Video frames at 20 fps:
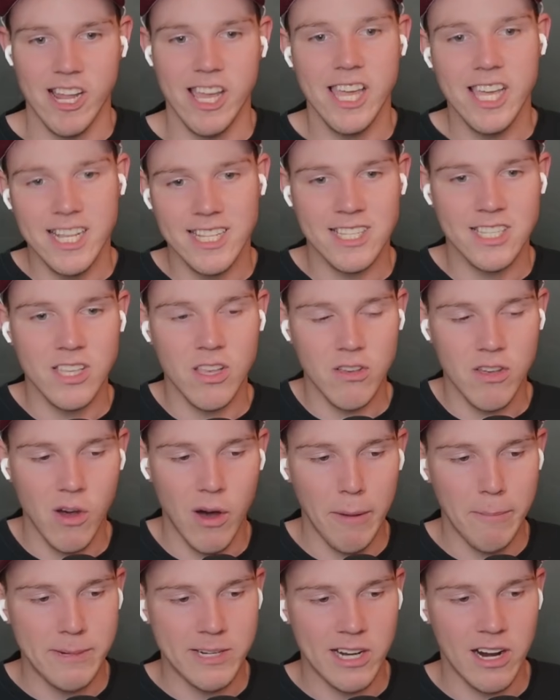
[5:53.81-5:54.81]
He can still
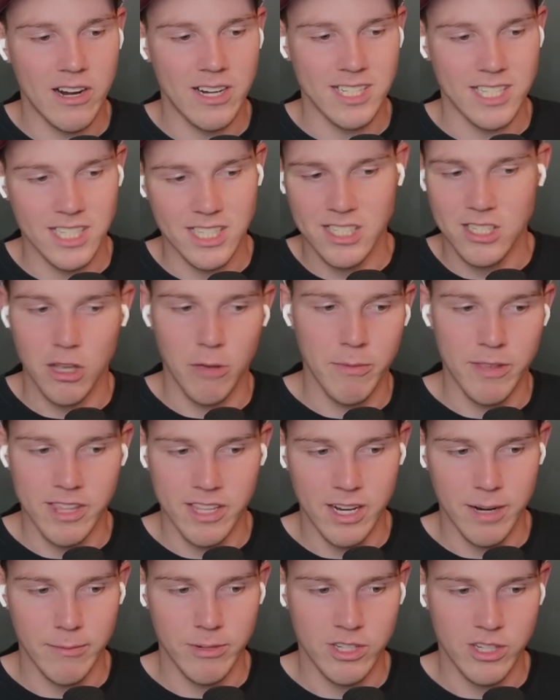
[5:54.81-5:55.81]
go up in targets and still be
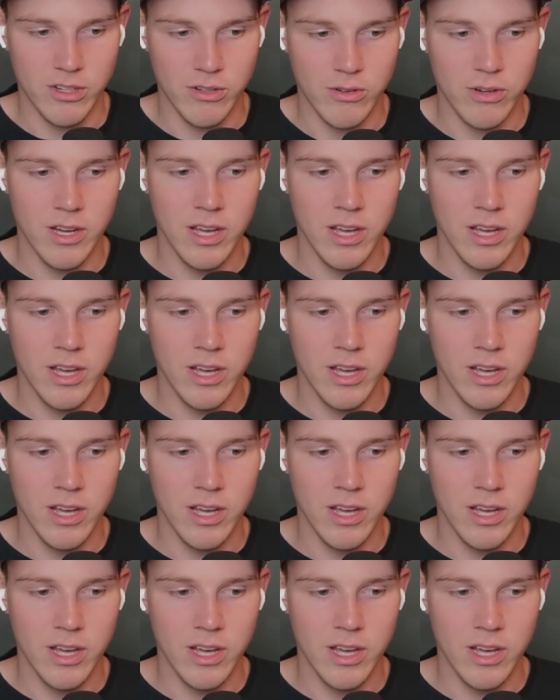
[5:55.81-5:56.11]
the number 2.